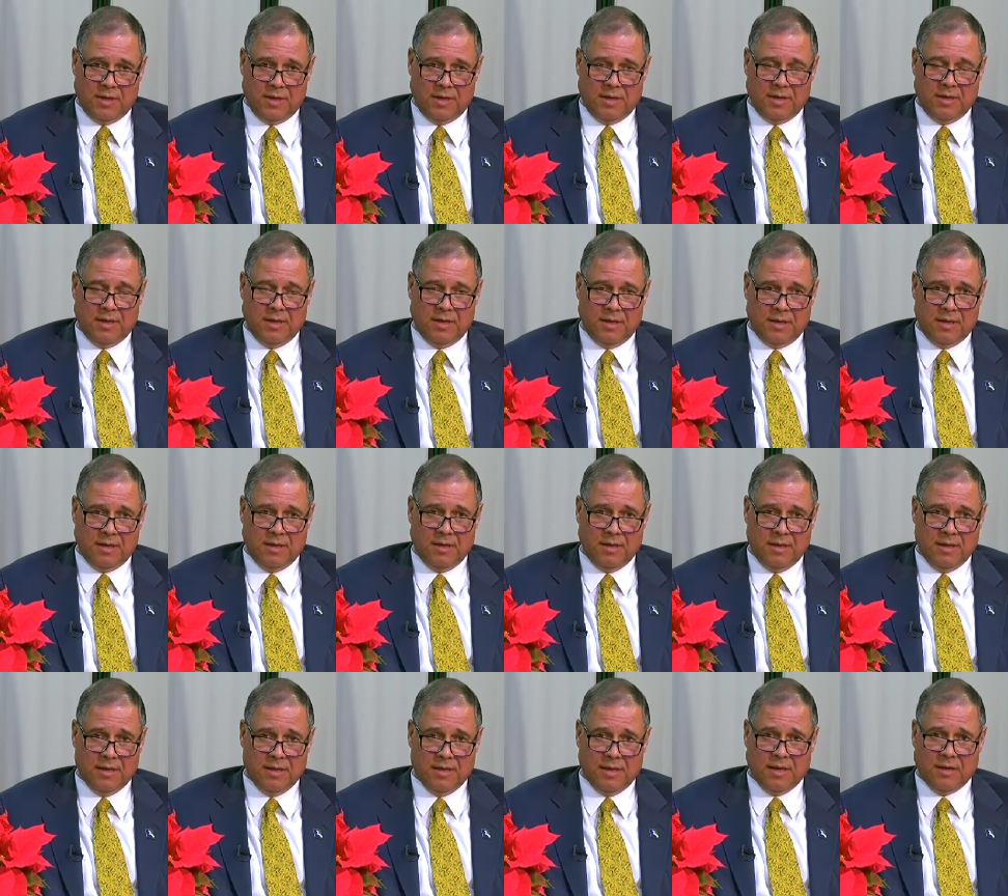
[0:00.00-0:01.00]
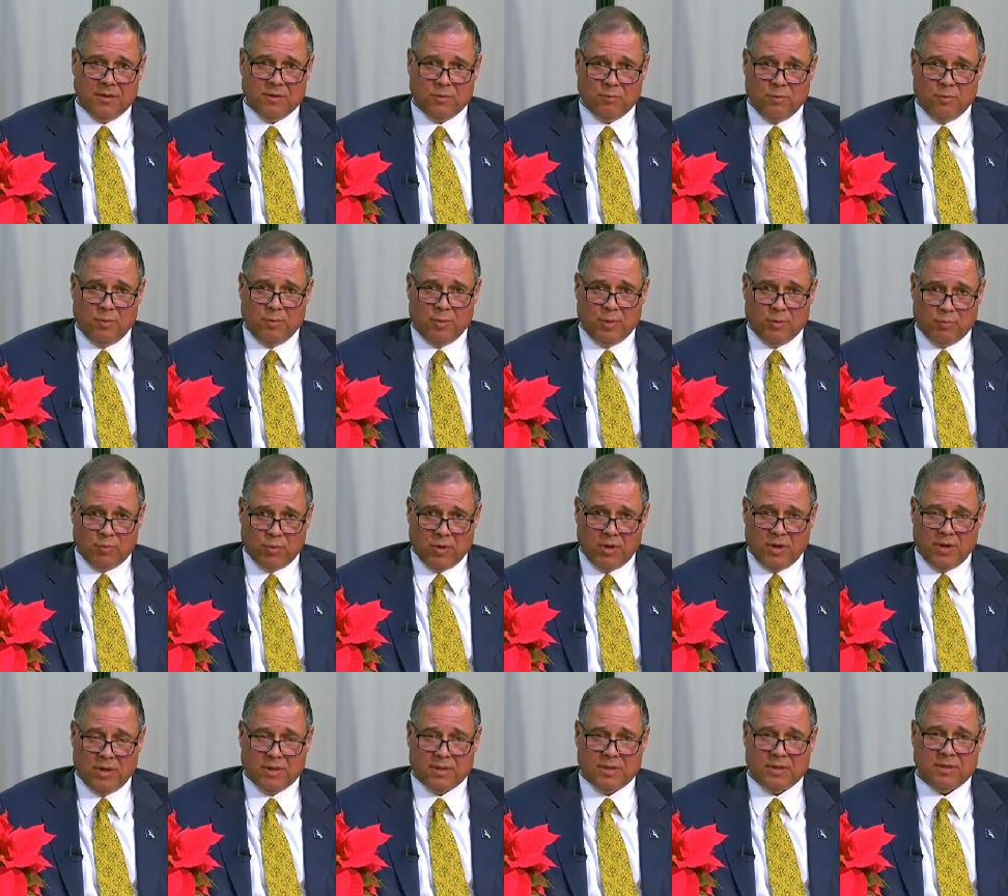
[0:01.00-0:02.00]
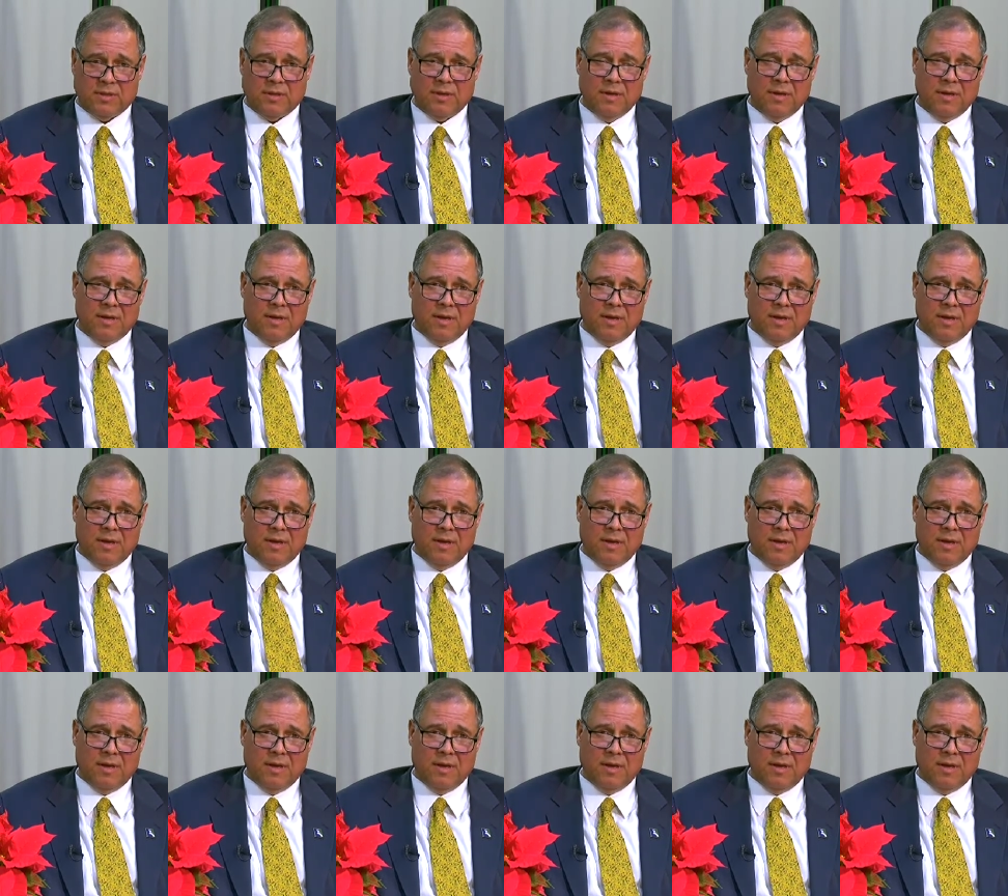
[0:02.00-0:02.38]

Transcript: and uh, Councilwoman Brooks,